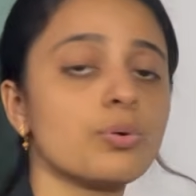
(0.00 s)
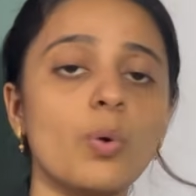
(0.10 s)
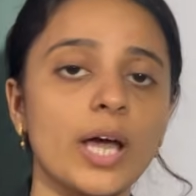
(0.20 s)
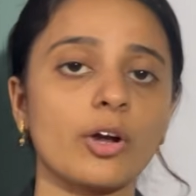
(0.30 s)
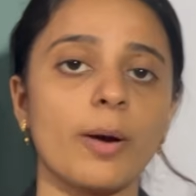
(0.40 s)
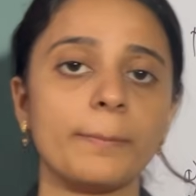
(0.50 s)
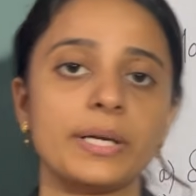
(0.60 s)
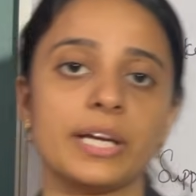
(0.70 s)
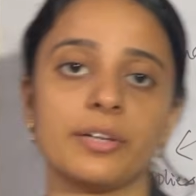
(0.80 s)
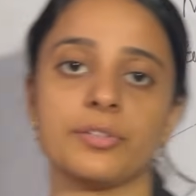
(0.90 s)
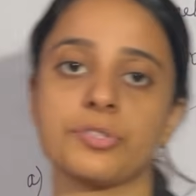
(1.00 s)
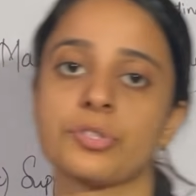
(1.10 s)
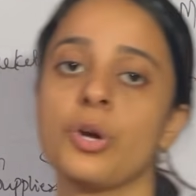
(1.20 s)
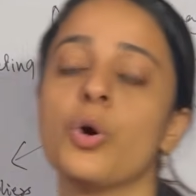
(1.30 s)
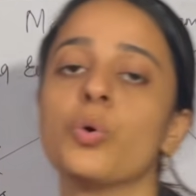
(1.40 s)
Who are
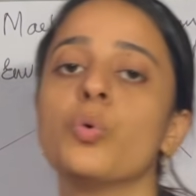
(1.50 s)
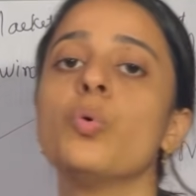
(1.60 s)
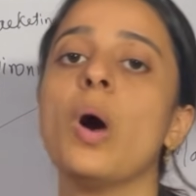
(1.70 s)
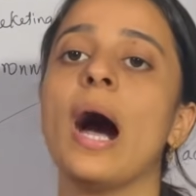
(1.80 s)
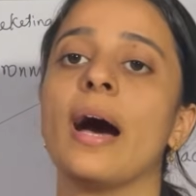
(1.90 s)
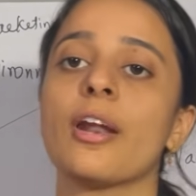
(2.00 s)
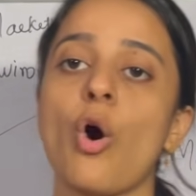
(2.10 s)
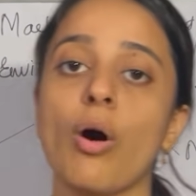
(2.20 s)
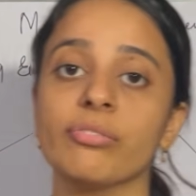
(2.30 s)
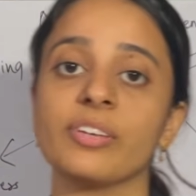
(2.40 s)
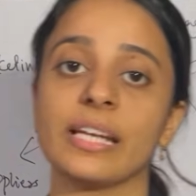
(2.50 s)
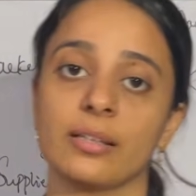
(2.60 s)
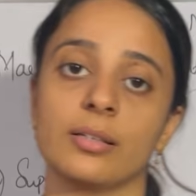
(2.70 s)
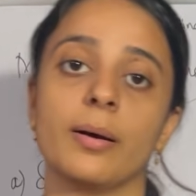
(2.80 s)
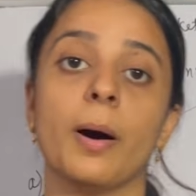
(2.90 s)
competitors? Who are offering
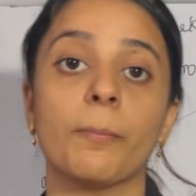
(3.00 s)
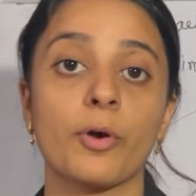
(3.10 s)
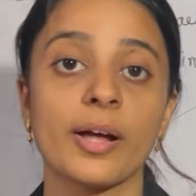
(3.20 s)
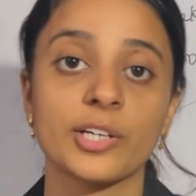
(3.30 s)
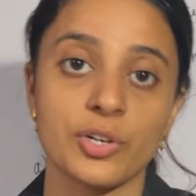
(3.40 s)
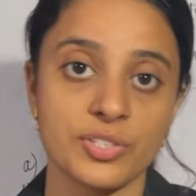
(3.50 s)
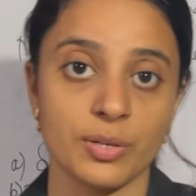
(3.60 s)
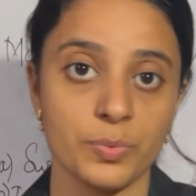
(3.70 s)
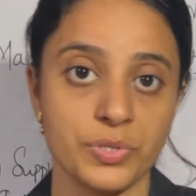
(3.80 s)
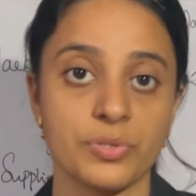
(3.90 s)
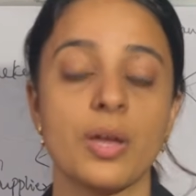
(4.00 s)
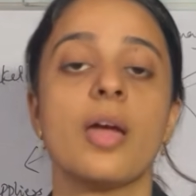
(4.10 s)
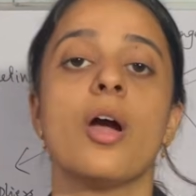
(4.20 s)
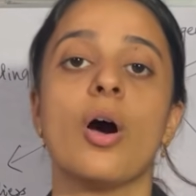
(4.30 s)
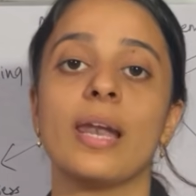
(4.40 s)
a product or service
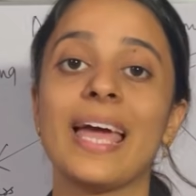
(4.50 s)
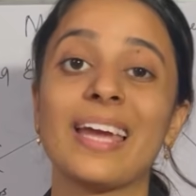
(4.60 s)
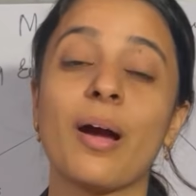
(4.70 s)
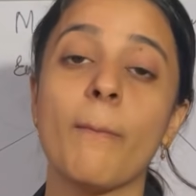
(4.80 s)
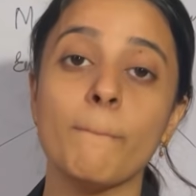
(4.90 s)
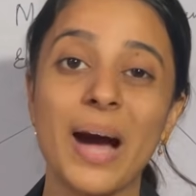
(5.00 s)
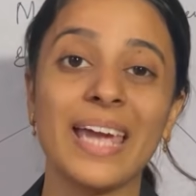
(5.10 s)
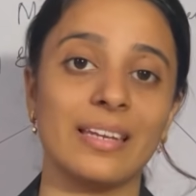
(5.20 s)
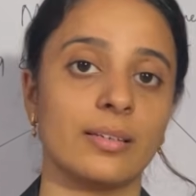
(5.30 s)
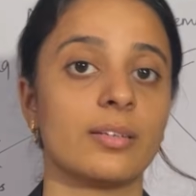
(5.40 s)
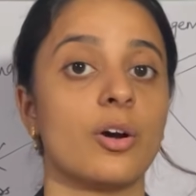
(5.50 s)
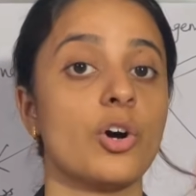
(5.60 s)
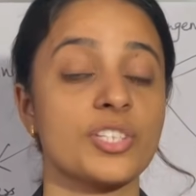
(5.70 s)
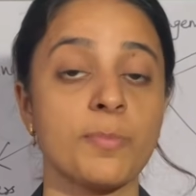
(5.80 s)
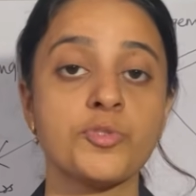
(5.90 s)
like mine, or
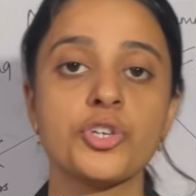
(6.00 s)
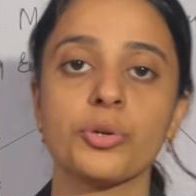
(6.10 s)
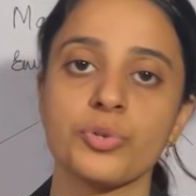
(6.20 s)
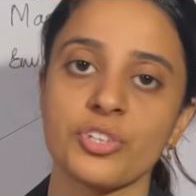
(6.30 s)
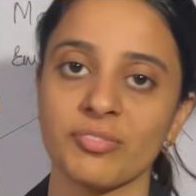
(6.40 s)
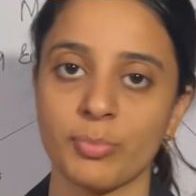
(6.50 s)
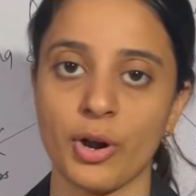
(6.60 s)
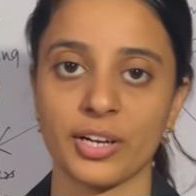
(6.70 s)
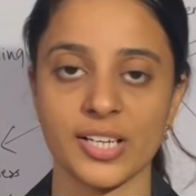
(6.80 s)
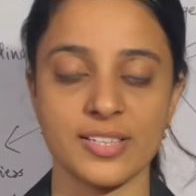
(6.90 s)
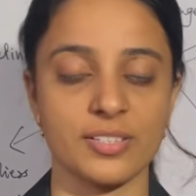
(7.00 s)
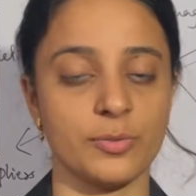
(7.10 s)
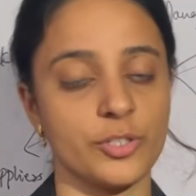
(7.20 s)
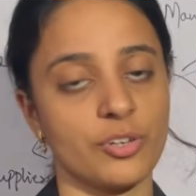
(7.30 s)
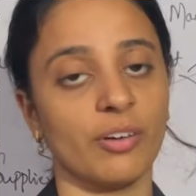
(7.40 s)
substitutes of product and
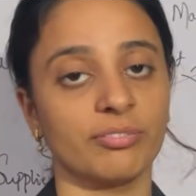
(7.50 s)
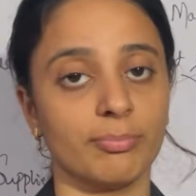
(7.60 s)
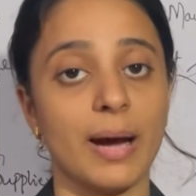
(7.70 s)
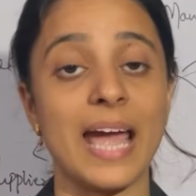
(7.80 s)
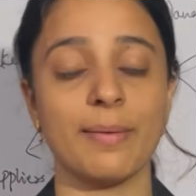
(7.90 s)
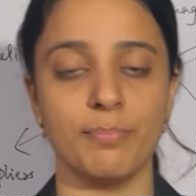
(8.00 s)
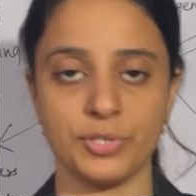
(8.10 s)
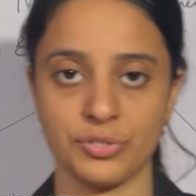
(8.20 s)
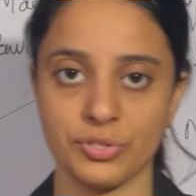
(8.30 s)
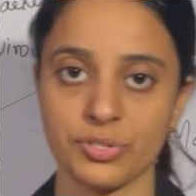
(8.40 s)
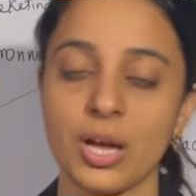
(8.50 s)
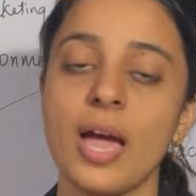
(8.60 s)
service of my business.